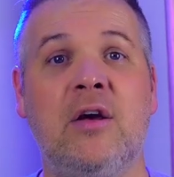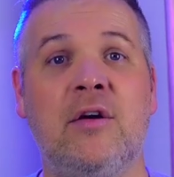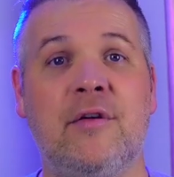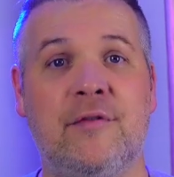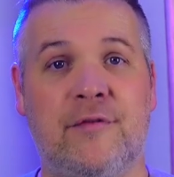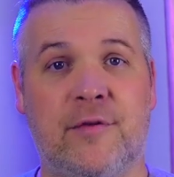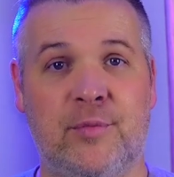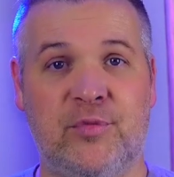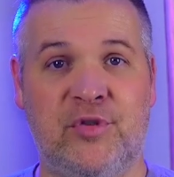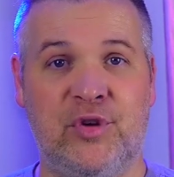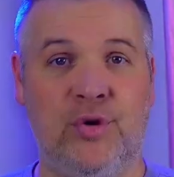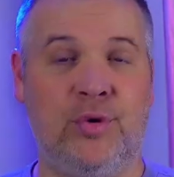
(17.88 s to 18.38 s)

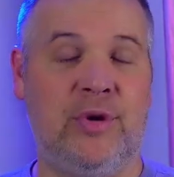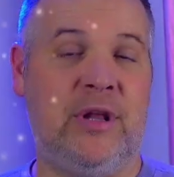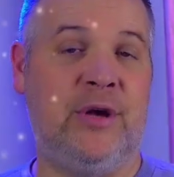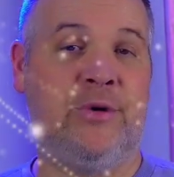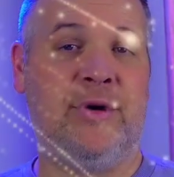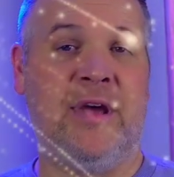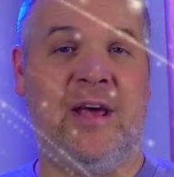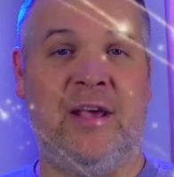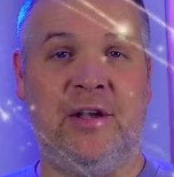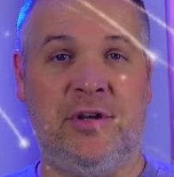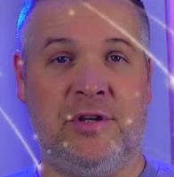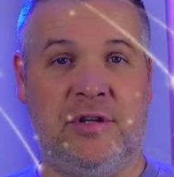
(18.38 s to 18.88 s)
from two
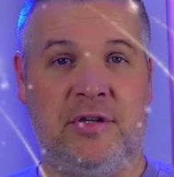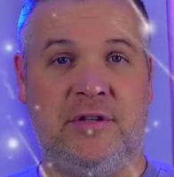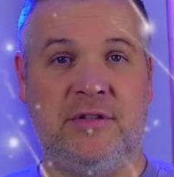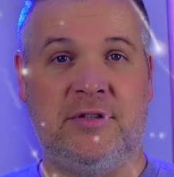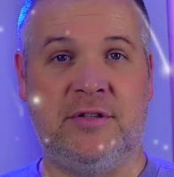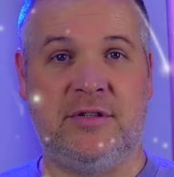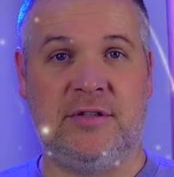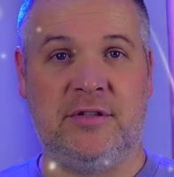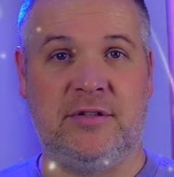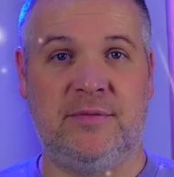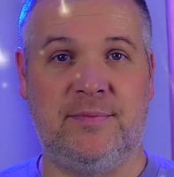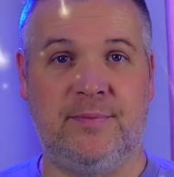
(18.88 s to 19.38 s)

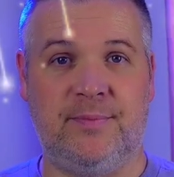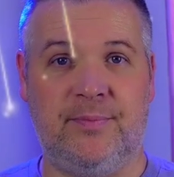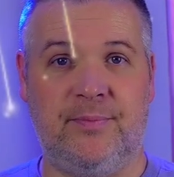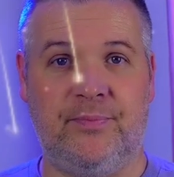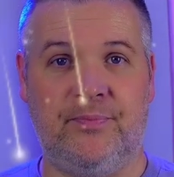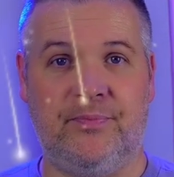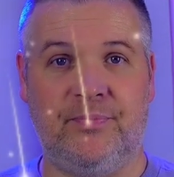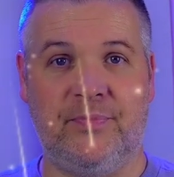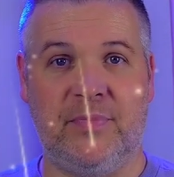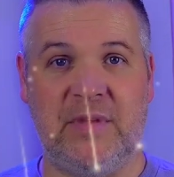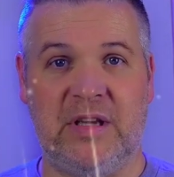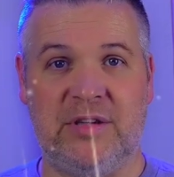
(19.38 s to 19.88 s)
locations.
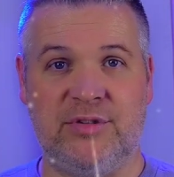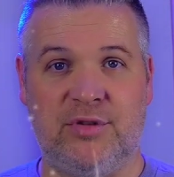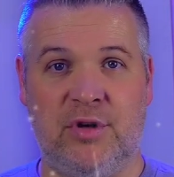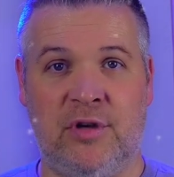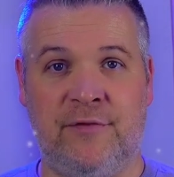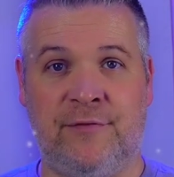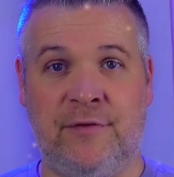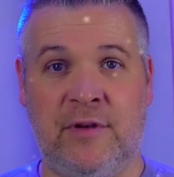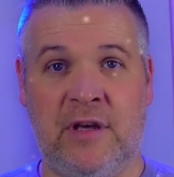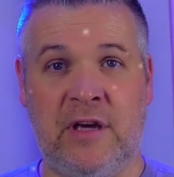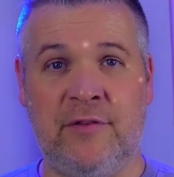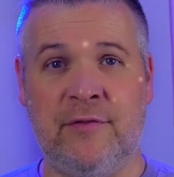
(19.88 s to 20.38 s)
So
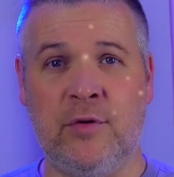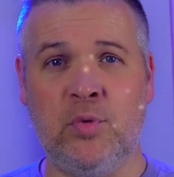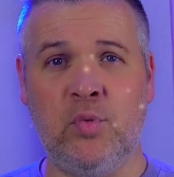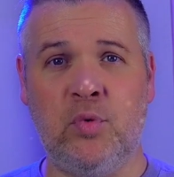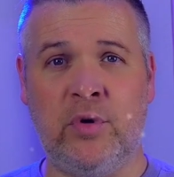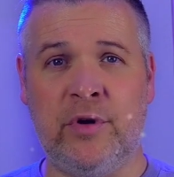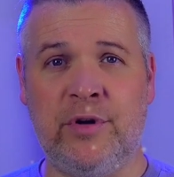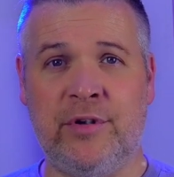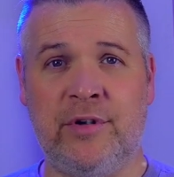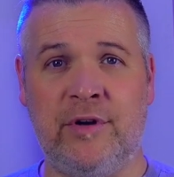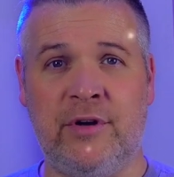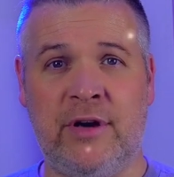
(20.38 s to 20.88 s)
if you ever
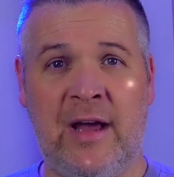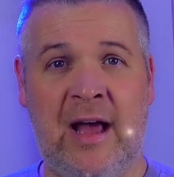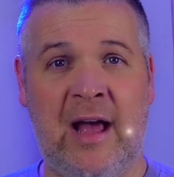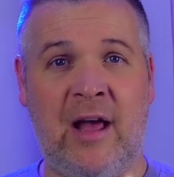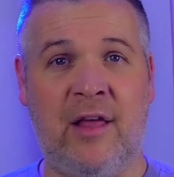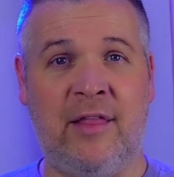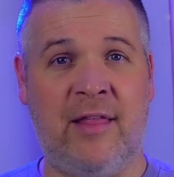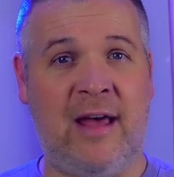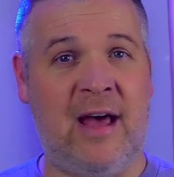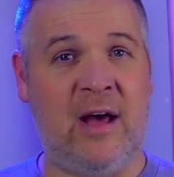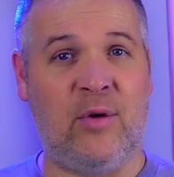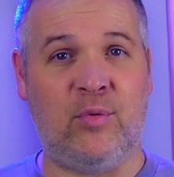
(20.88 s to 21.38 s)
wondered how
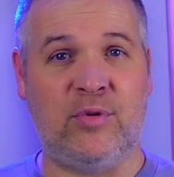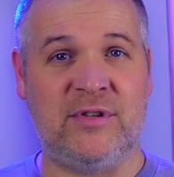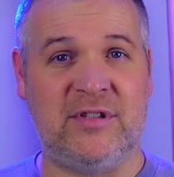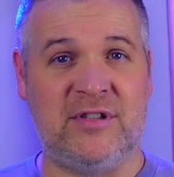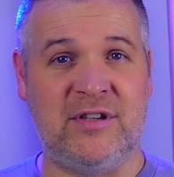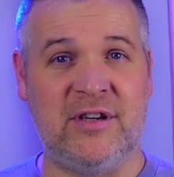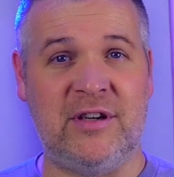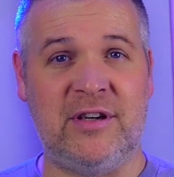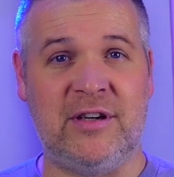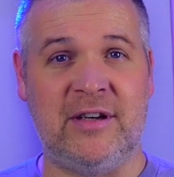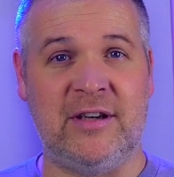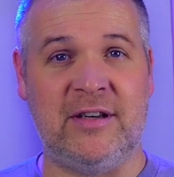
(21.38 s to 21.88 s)
that was
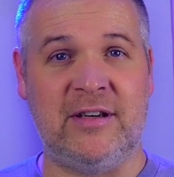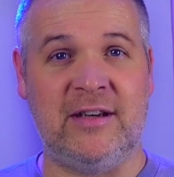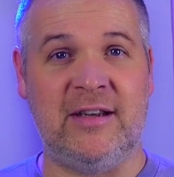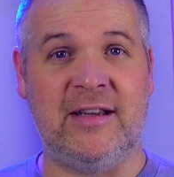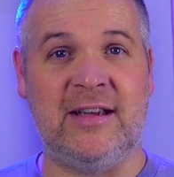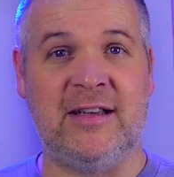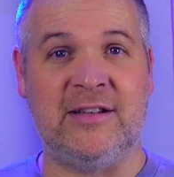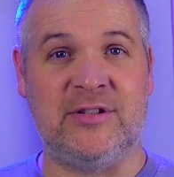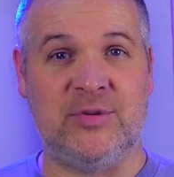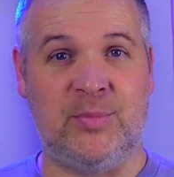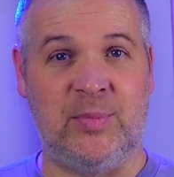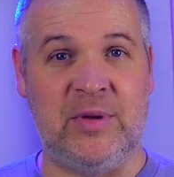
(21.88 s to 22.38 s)
done,
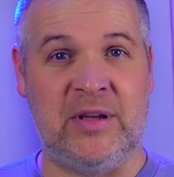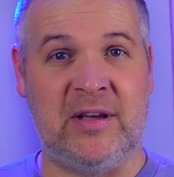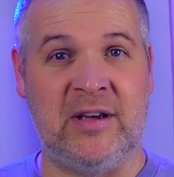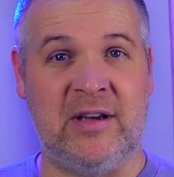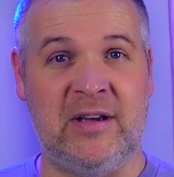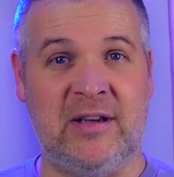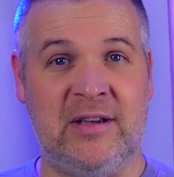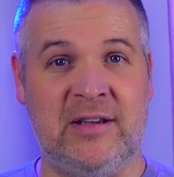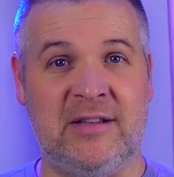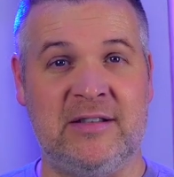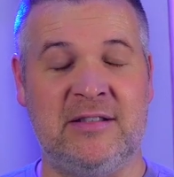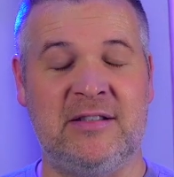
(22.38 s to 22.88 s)
it's
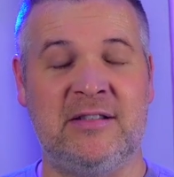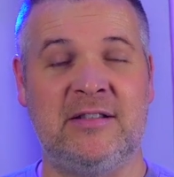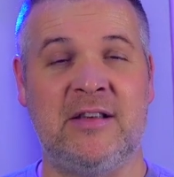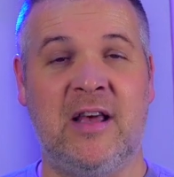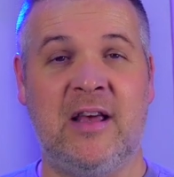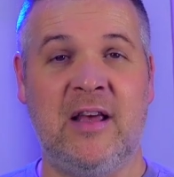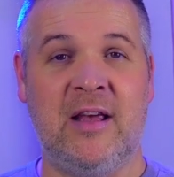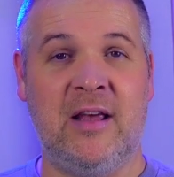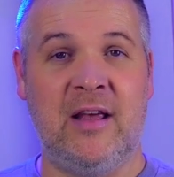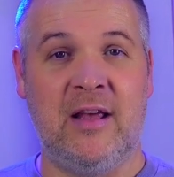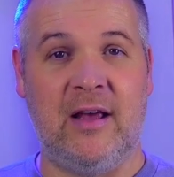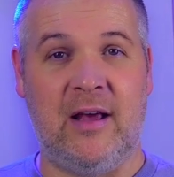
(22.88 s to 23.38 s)
because
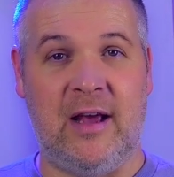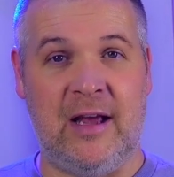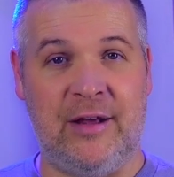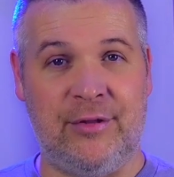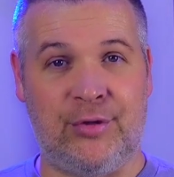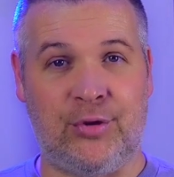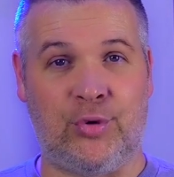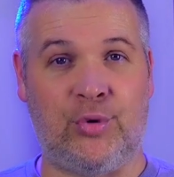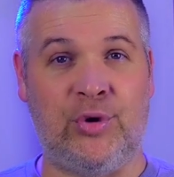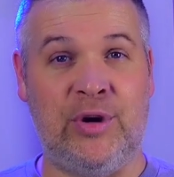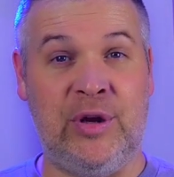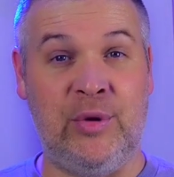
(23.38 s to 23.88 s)
a
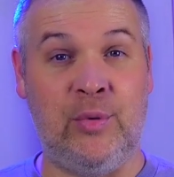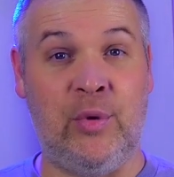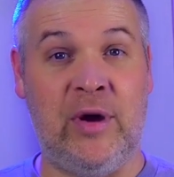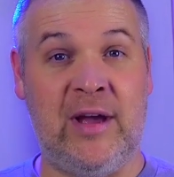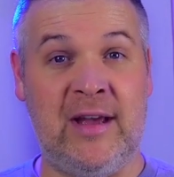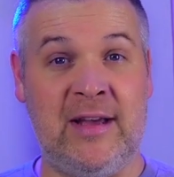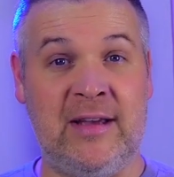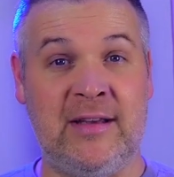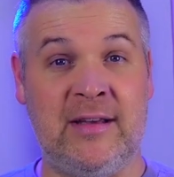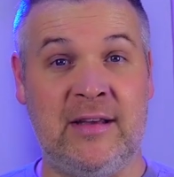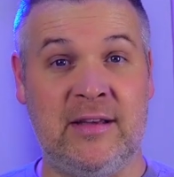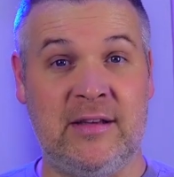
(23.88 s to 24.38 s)

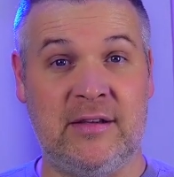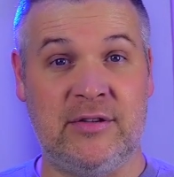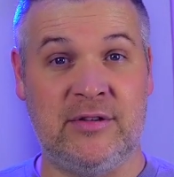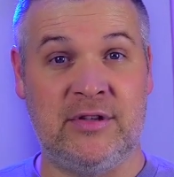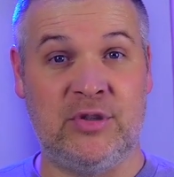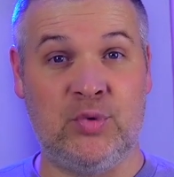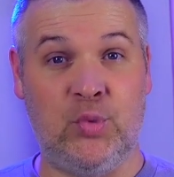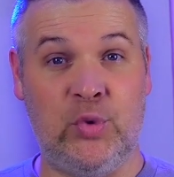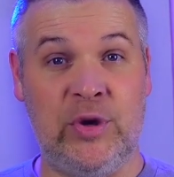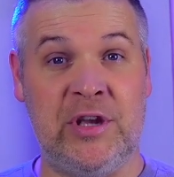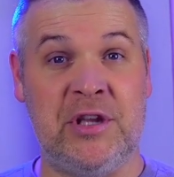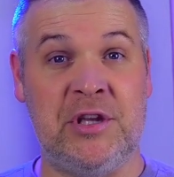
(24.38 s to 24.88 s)
three-way
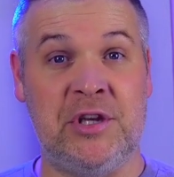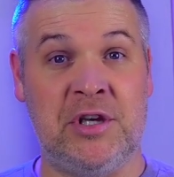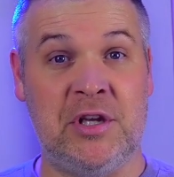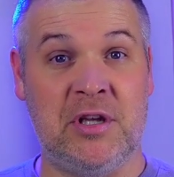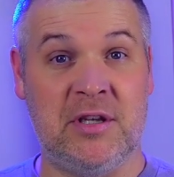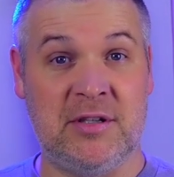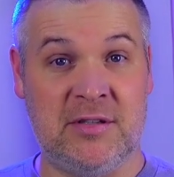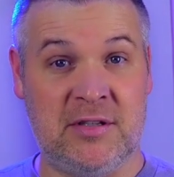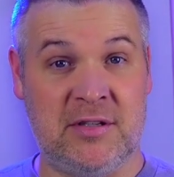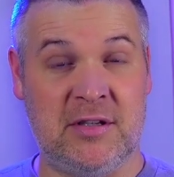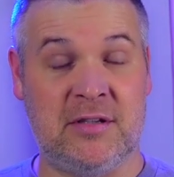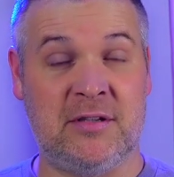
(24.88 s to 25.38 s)
switch
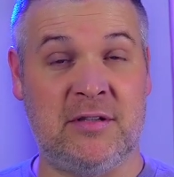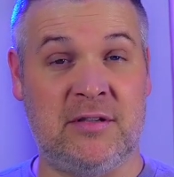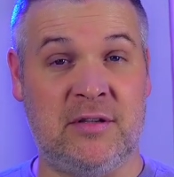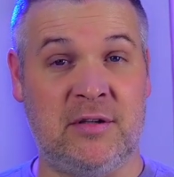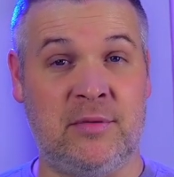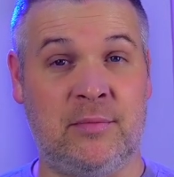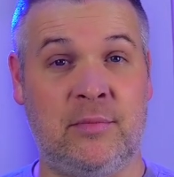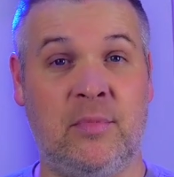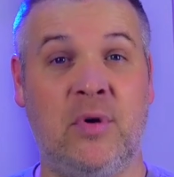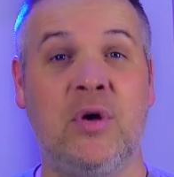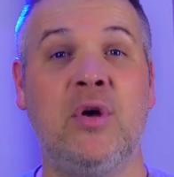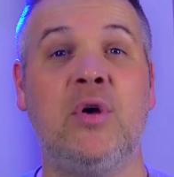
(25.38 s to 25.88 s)

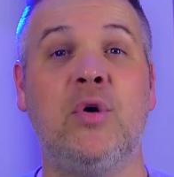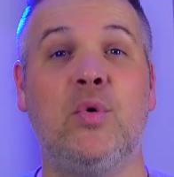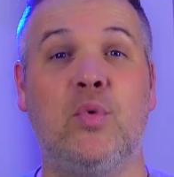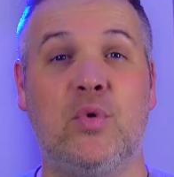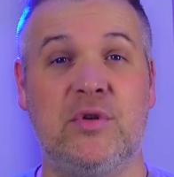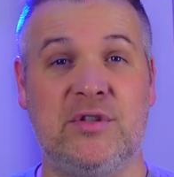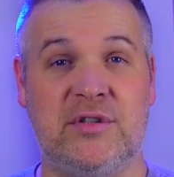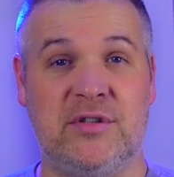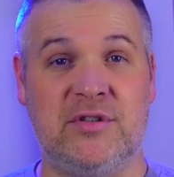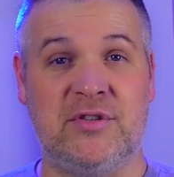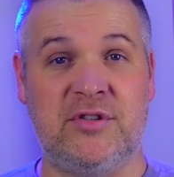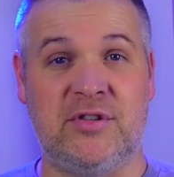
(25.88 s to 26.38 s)
system
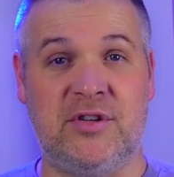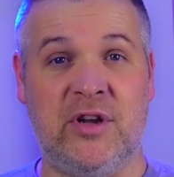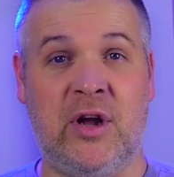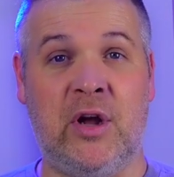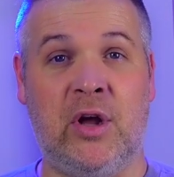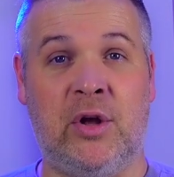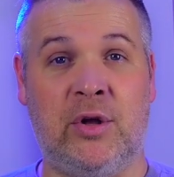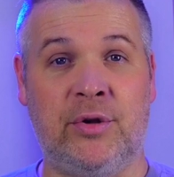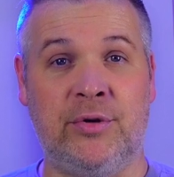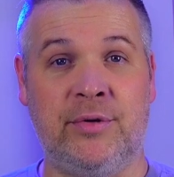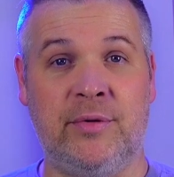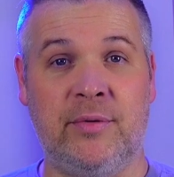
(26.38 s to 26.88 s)
was
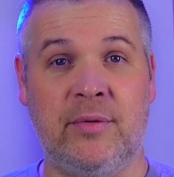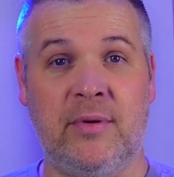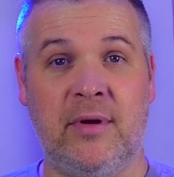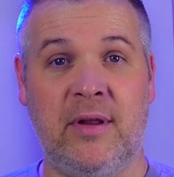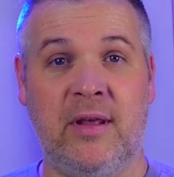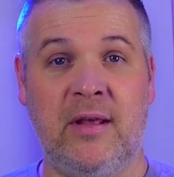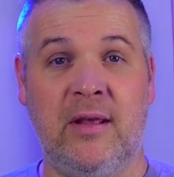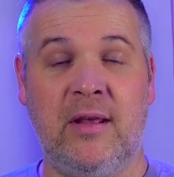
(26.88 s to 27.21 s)
installed.